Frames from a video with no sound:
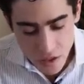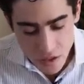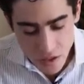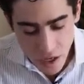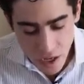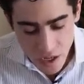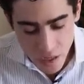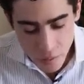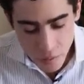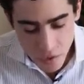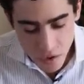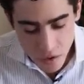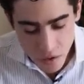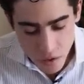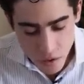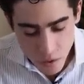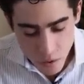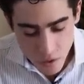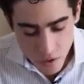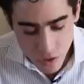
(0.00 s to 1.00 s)
Sonnet
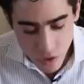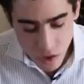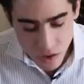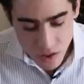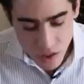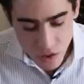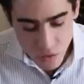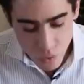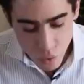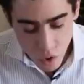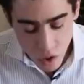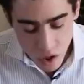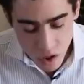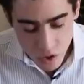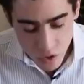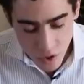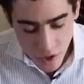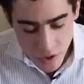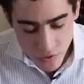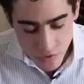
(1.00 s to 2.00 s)
Blue, thoughts on raw
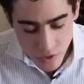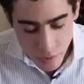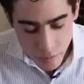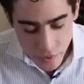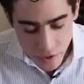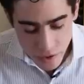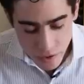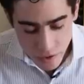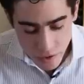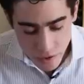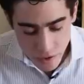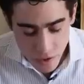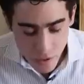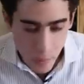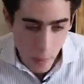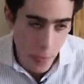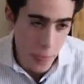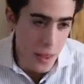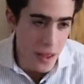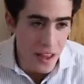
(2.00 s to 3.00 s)
grain-fed milk?
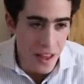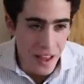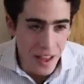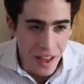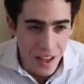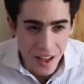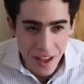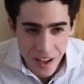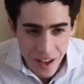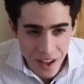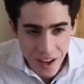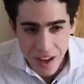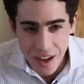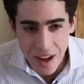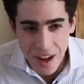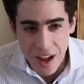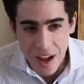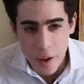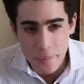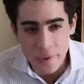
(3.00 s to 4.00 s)

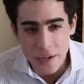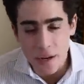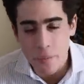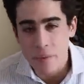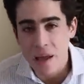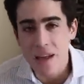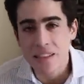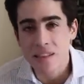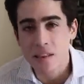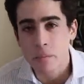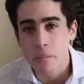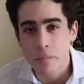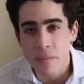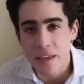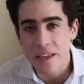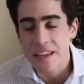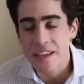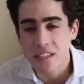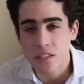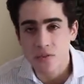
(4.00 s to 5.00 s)
I mean, I'm not the
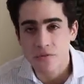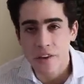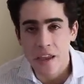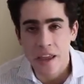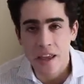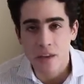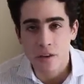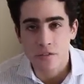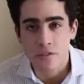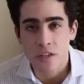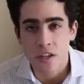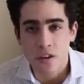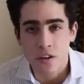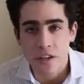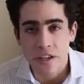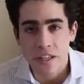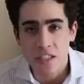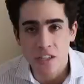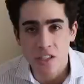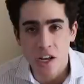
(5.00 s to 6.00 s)
biggest fan of
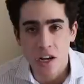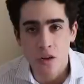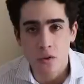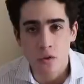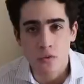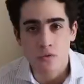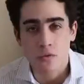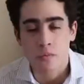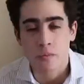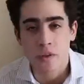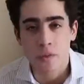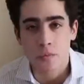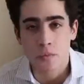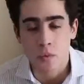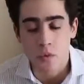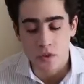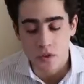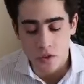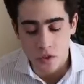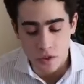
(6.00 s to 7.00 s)
dairy in general for
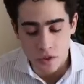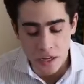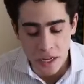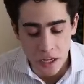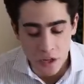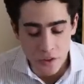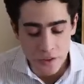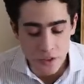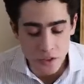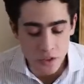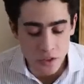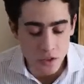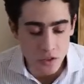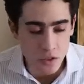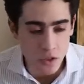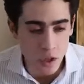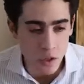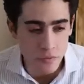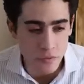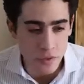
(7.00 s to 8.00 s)
people with certain health
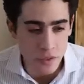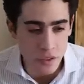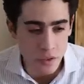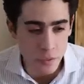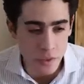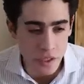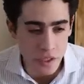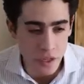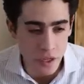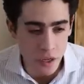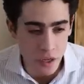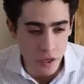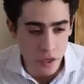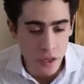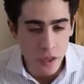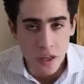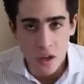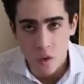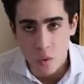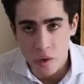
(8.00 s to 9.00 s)
issues. Hopefully we, uh,
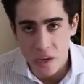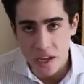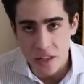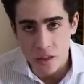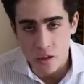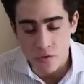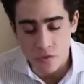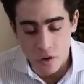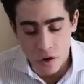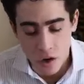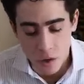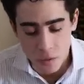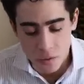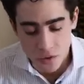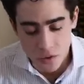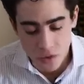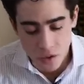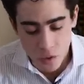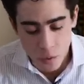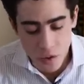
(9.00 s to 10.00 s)
we get the farm
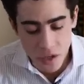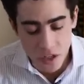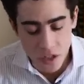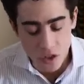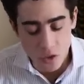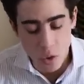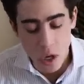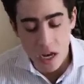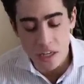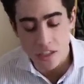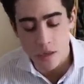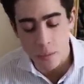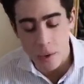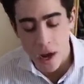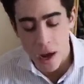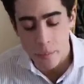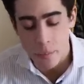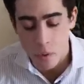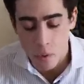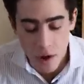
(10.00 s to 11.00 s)
soon and we can try some
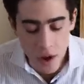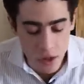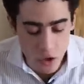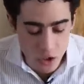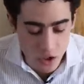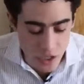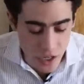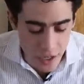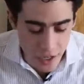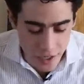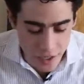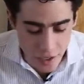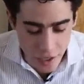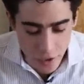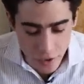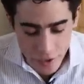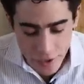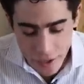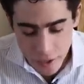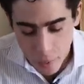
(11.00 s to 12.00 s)
hypoallergenic
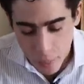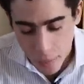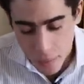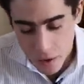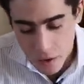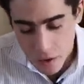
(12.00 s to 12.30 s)
dairy.